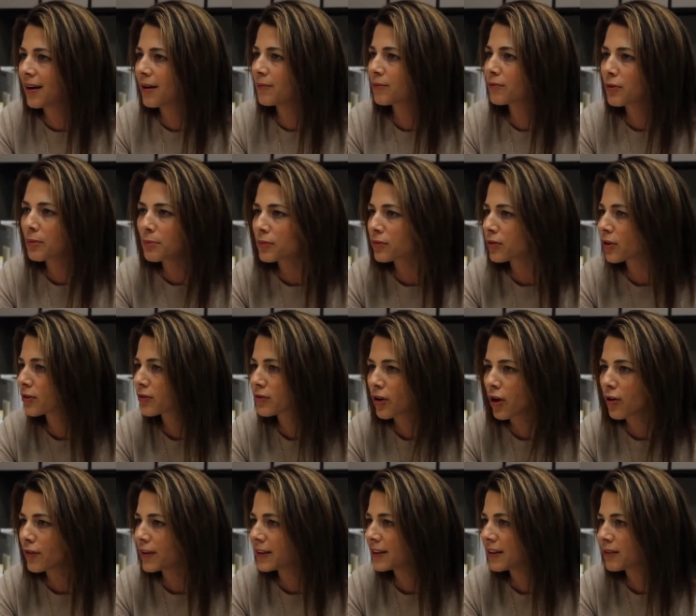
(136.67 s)
from
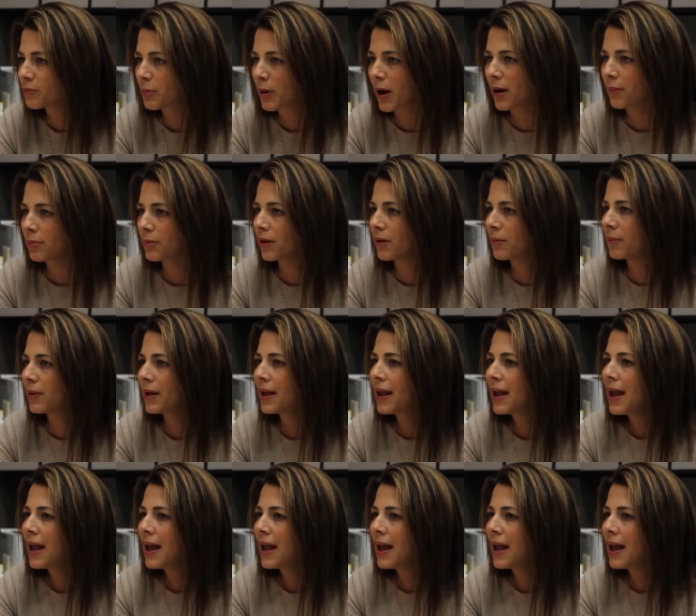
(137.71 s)
solving this problem.